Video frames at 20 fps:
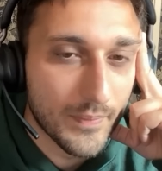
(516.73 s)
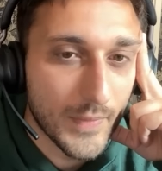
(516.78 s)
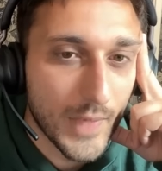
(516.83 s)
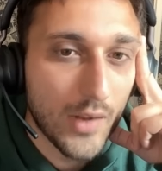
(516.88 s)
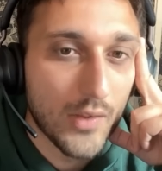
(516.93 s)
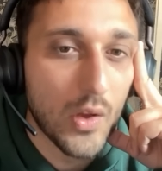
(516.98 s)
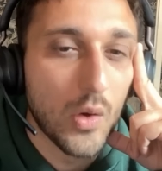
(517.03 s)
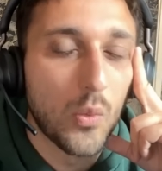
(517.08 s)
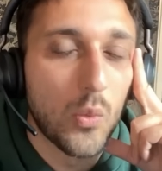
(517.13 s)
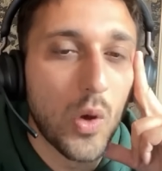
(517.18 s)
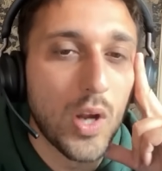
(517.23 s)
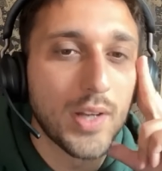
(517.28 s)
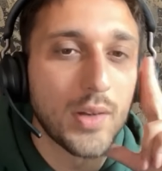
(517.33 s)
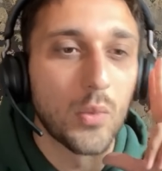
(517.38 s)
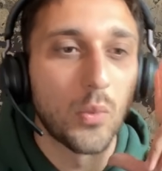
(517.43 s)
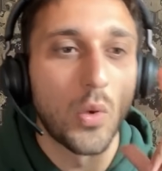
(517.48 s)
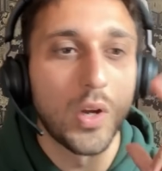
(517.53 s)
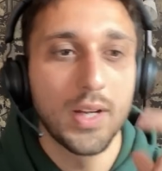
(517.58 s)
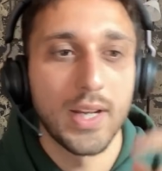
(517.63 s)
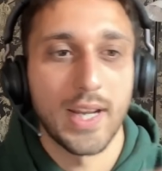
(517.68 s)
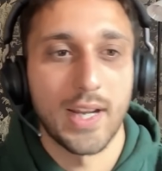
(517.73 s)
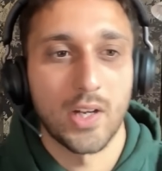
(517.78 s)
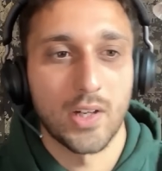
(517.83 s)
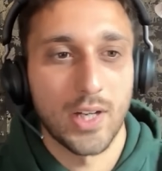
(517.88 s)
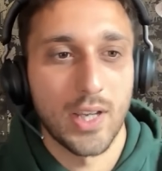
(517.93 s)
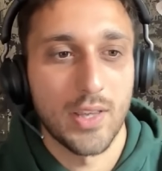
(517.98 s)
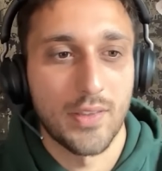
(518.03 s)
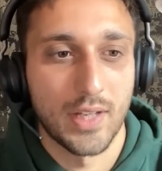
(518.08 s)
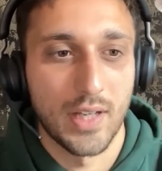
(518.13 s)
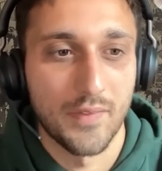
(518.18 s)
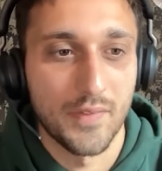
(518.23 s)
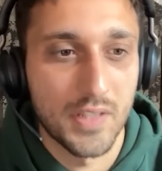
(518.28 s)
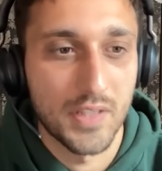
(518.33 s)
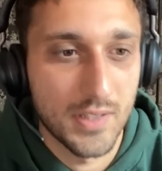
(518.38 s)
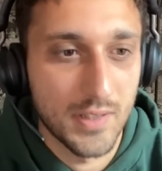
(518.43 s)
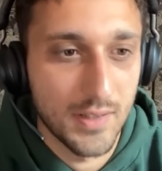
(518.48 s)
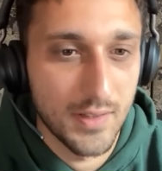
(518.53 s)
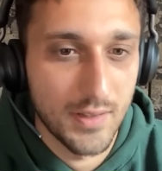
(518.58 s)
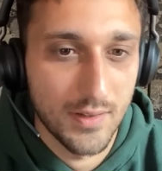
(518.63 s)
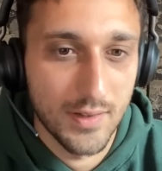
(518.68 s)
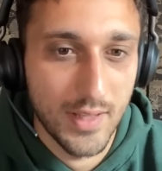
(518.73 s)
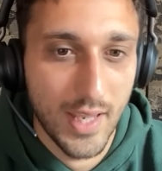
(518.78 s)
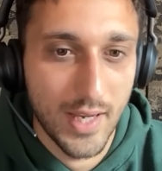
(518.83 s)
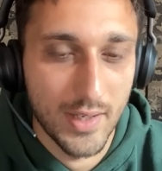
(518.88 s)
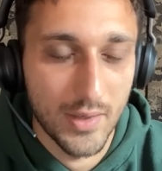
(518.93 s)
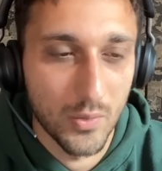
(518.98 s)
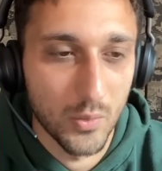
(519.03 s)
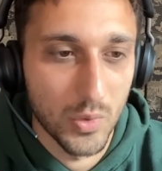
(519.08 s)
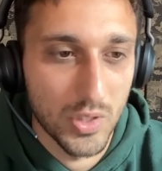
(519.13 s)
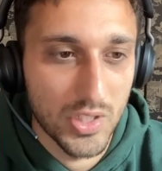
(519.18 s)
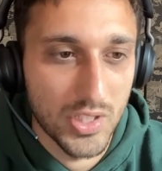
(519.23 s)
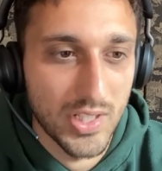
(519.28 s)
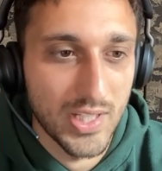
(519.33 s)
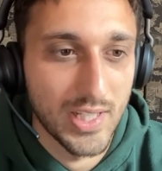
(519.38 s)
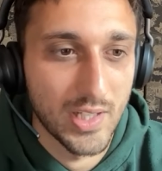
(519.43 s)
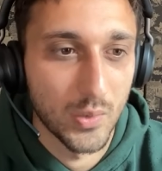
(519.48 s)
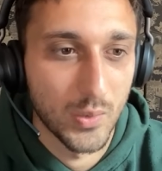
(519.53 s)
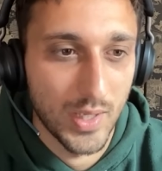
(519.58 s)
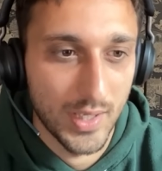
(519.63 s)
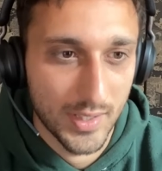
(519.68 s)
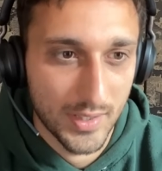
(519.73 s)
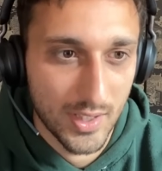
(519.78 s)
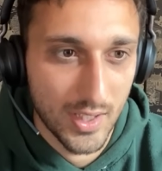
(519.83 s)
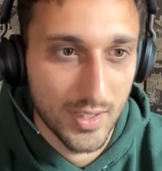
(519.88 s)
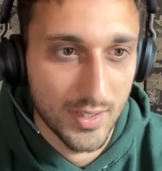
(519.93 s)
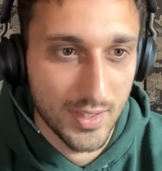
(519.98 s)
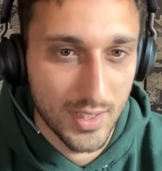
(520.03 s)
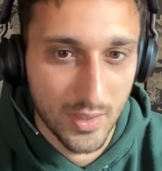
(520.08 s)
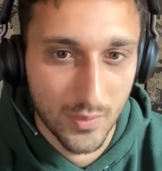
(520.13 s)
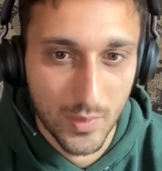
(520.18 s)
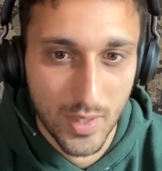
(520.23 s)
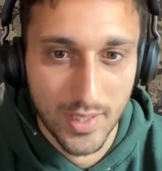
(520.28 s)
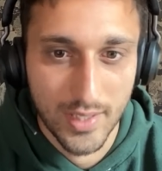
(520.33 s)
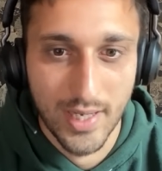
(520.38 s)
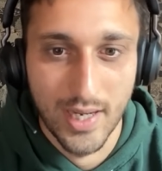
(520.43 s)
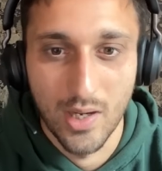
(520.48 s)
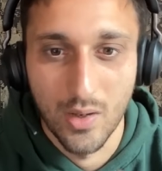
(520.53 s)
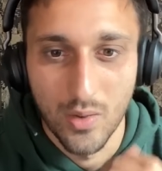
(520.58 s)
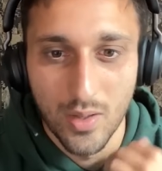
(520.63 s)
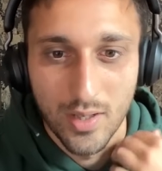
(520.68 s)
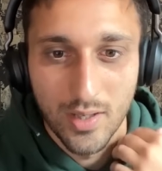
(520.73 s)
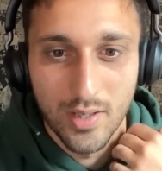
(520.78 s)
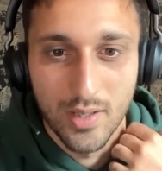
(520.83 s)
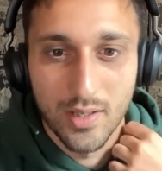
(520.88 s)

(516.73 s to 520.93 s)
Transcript: Although one area that we're seeing a renaissance in right now,